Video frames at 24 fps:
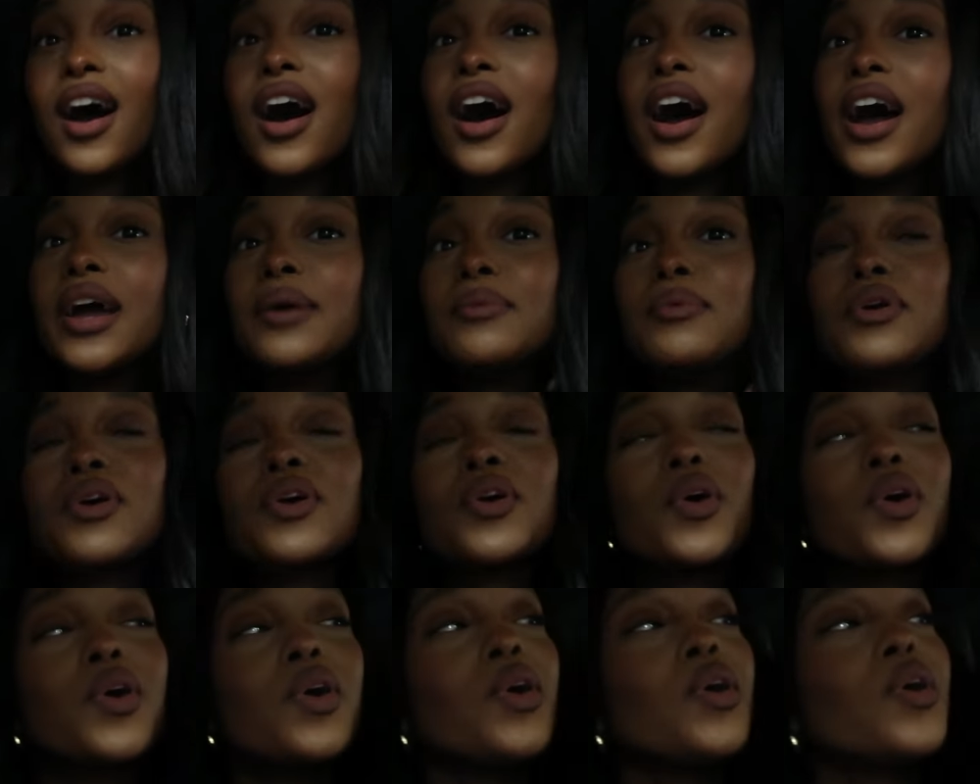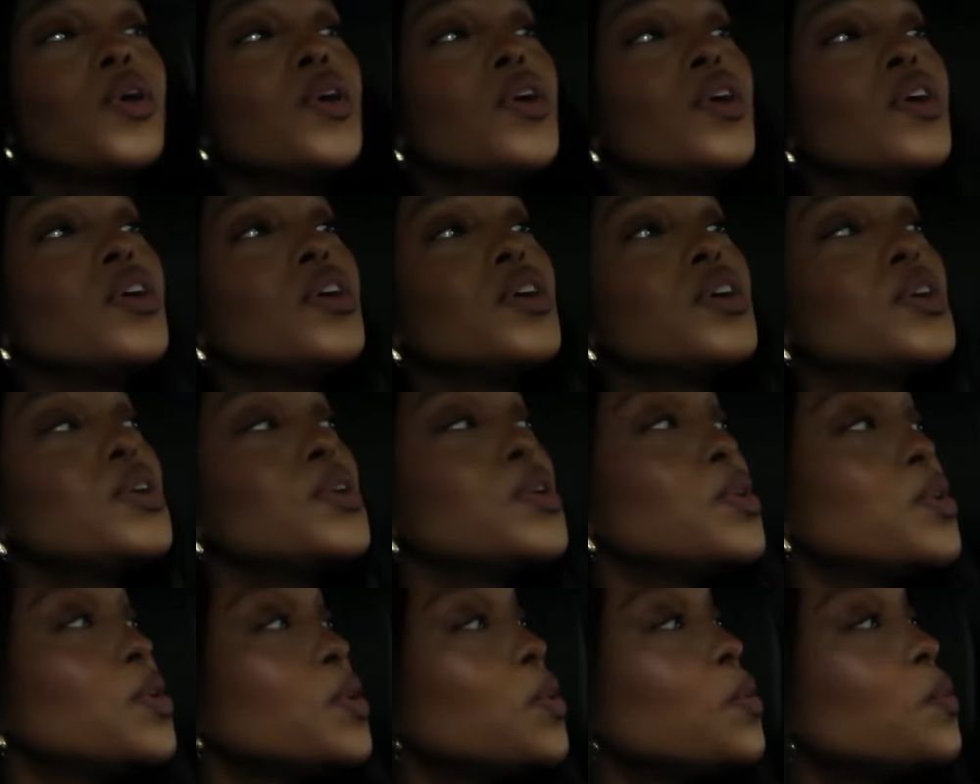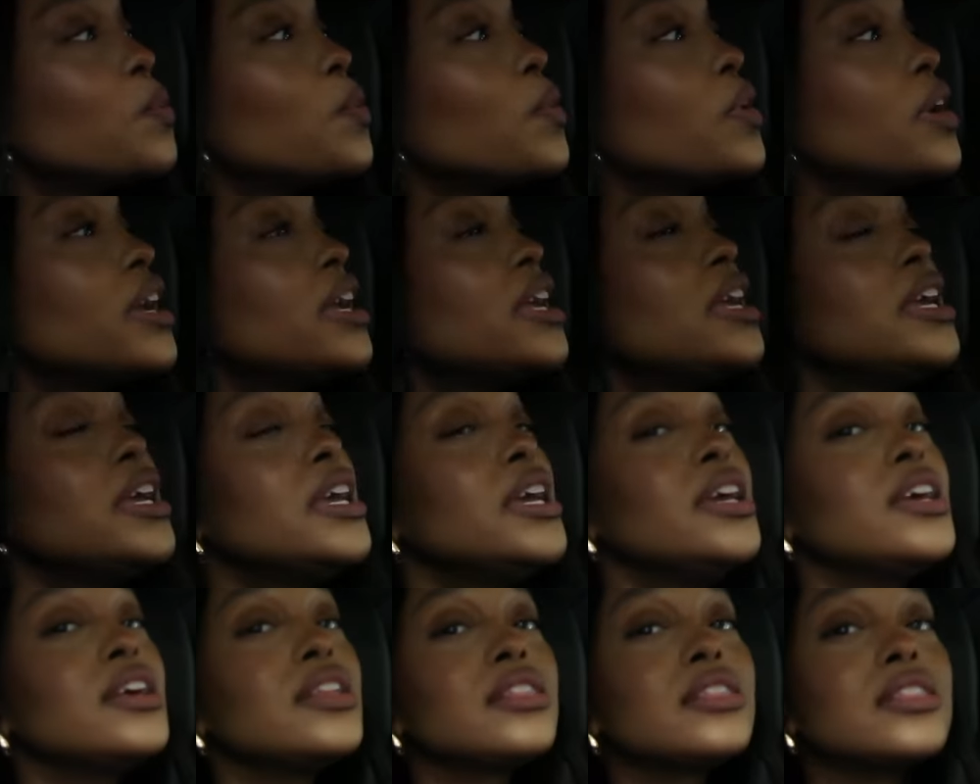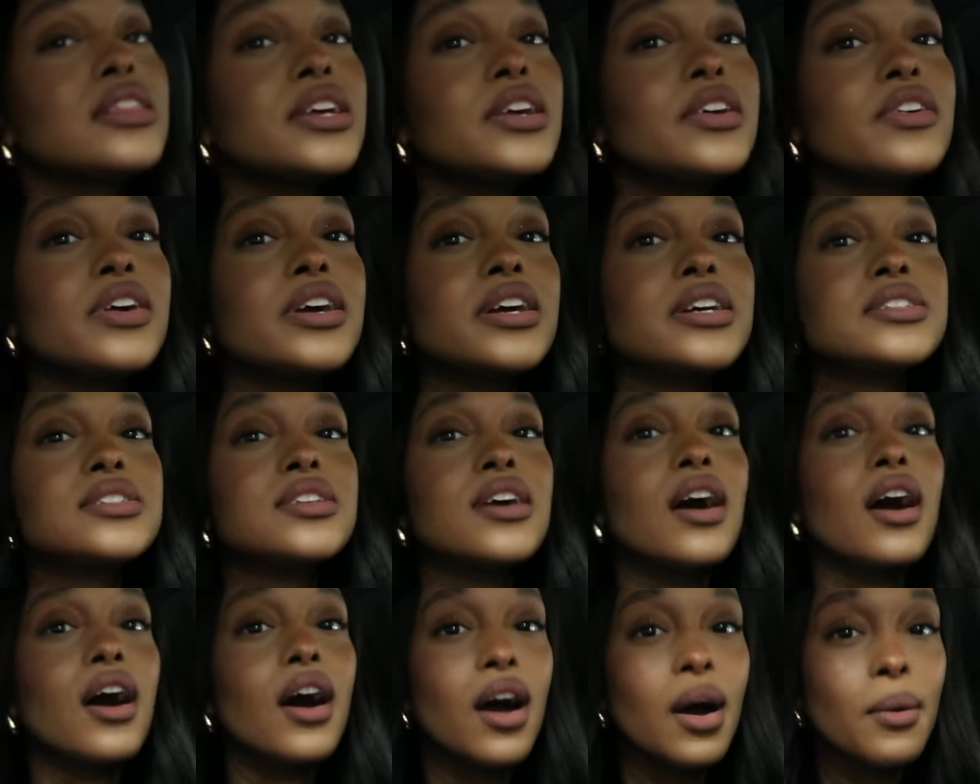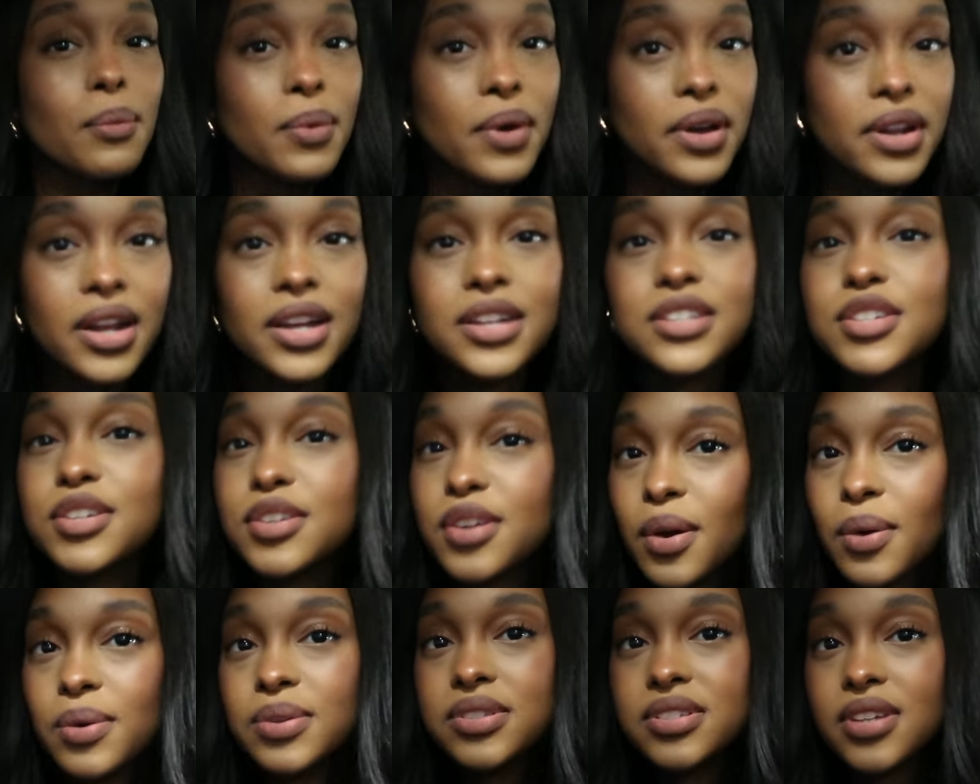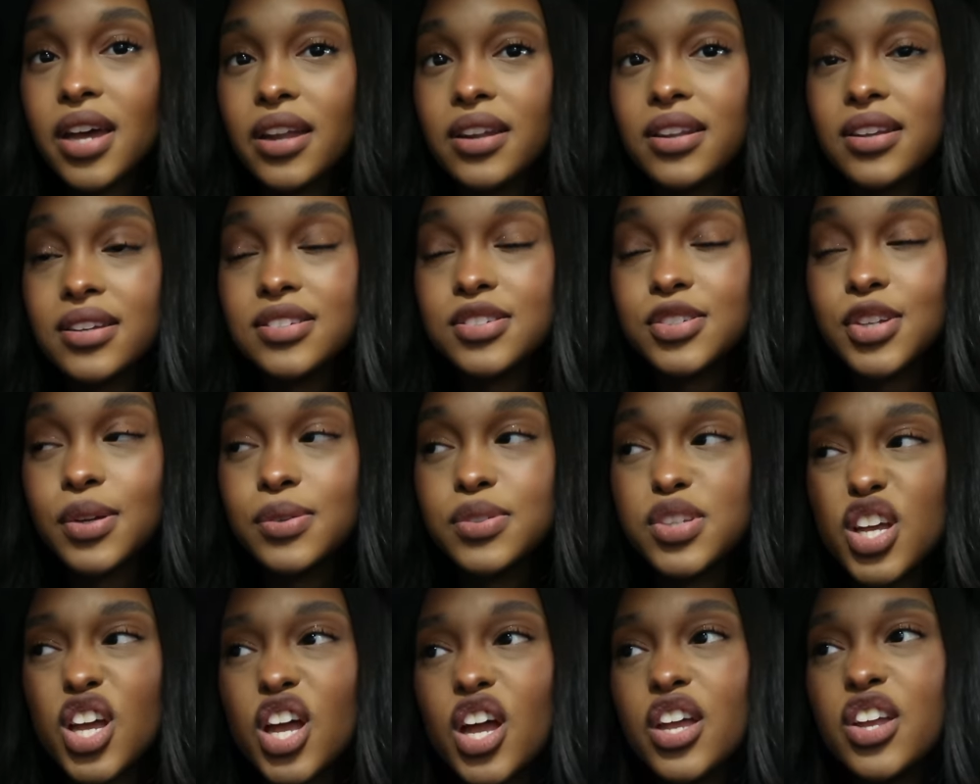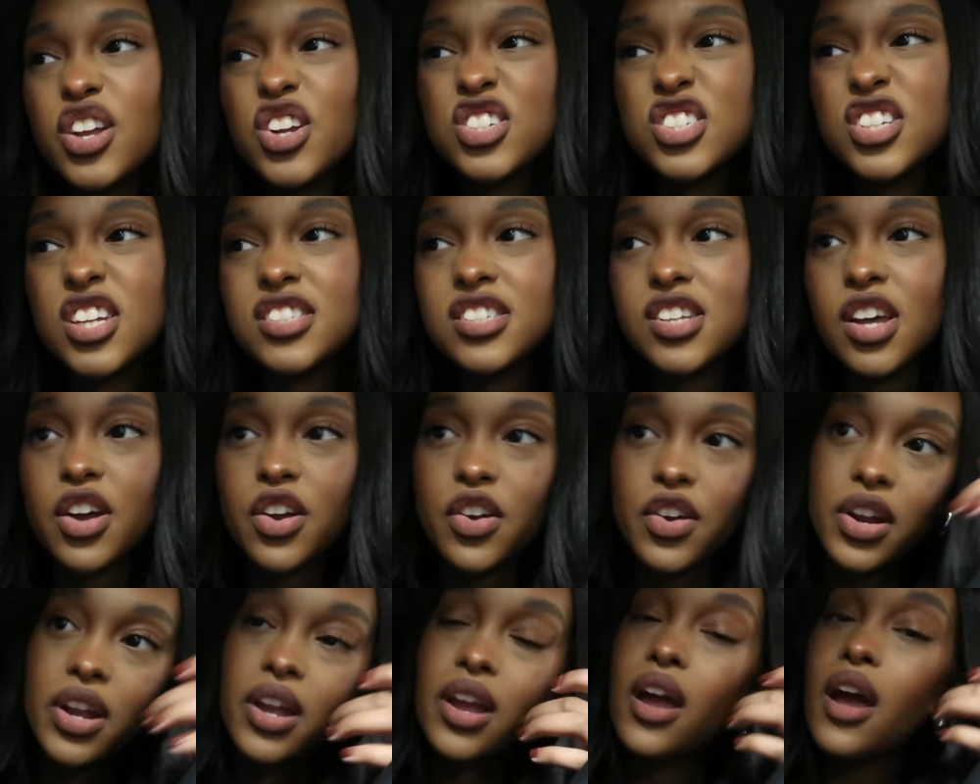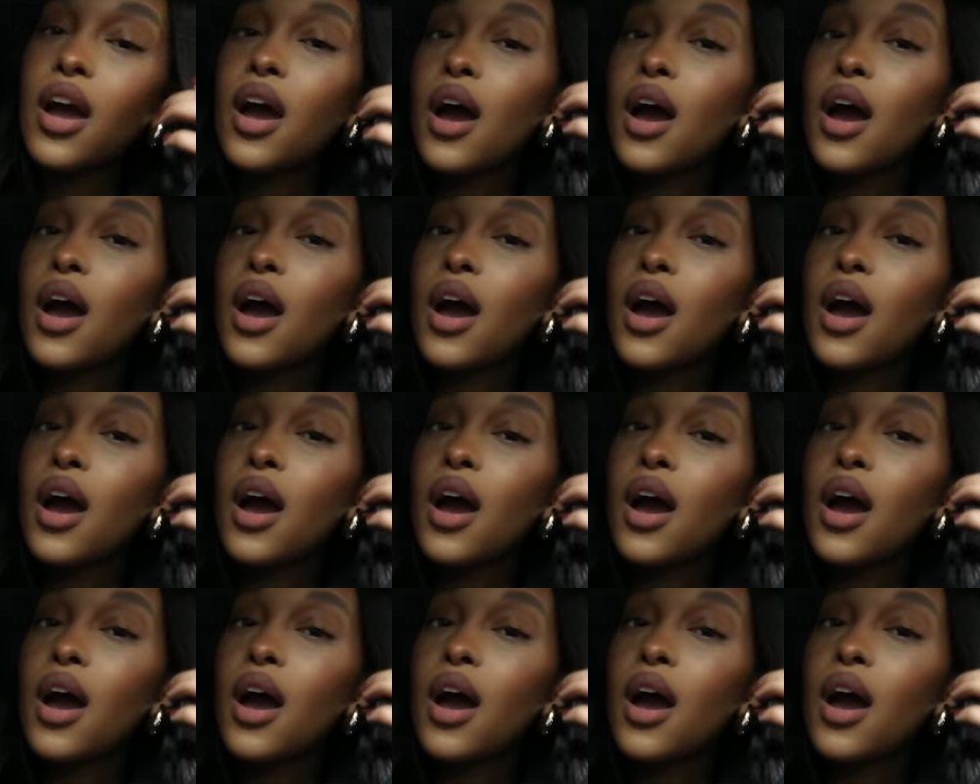I'm a girl who will eat lyrics up, and I should go inside because Jay was like, your son's hungry,